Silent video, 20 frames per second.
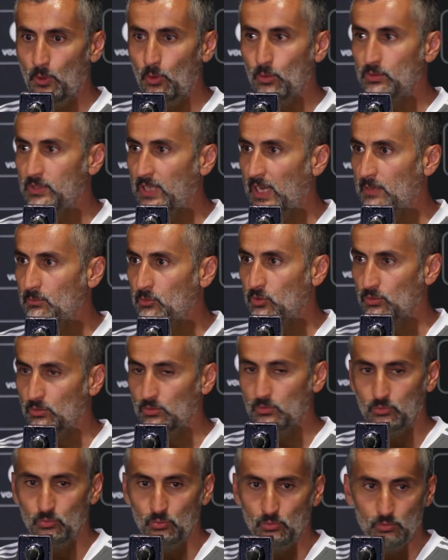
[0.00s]
time
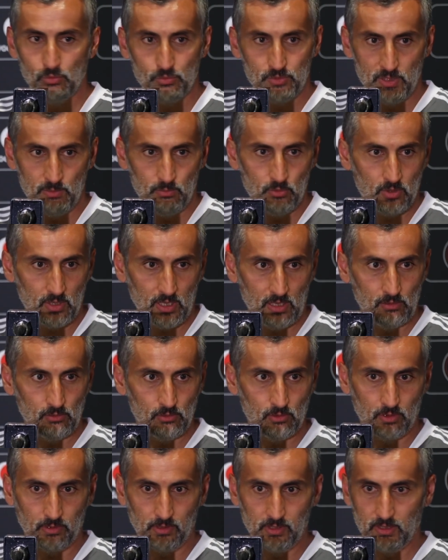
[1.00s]
to lose the moral
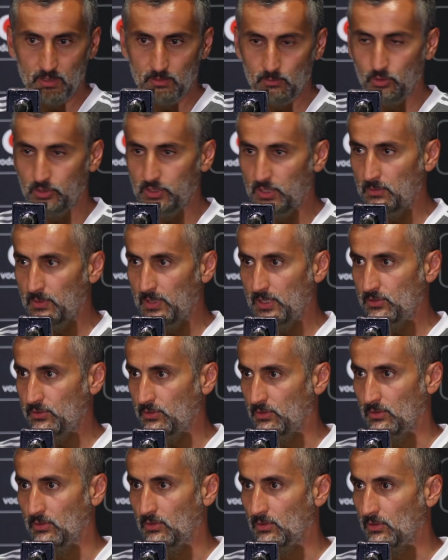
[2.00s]
or the
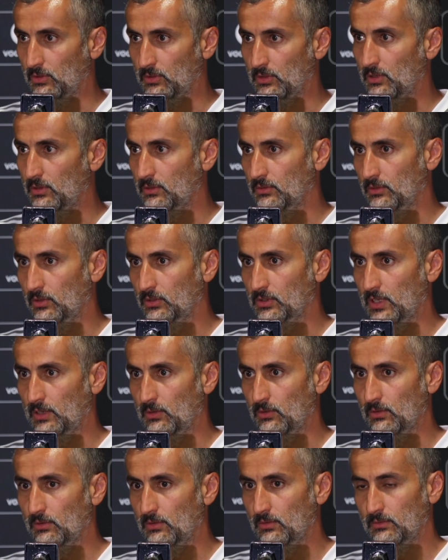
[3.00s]
motivation, or not at
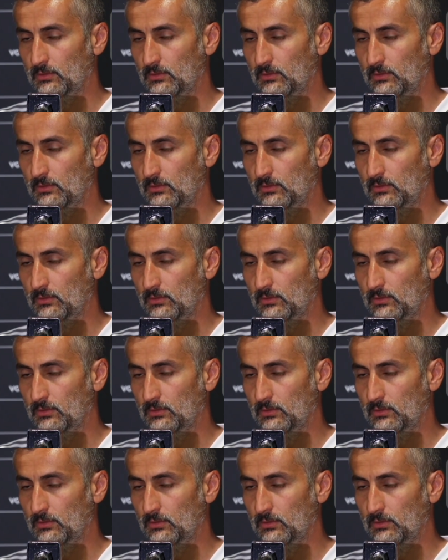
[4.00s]
all.